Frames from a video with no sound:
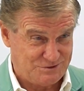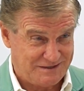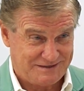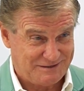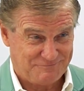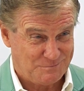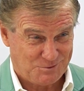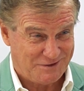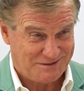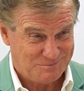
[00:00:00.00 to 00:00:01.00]
you're going to get from the
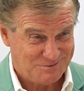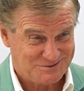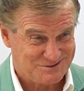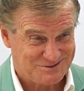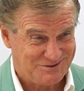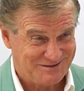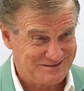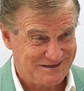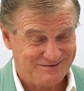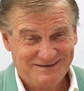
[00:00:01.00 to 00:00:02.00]
Greater Building Society.
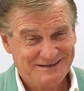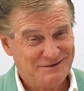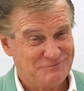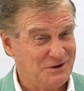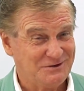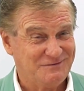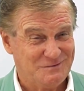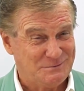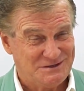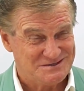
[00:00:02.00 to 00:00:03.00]
So if you don't give
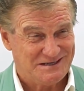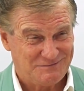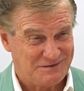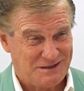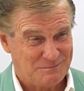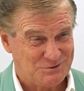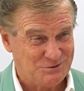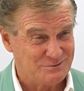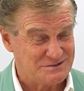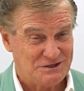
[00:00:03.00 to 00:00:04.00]
them an incentive to come to
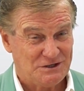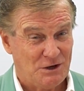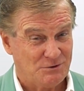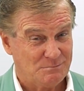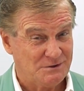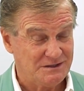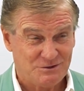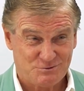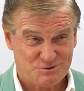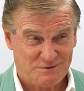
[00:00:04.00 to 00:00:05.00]
you, it's only going to be the
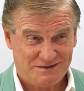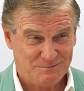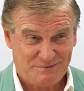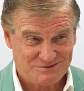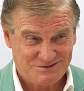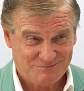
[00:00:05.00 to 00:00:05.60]
interest rate that makes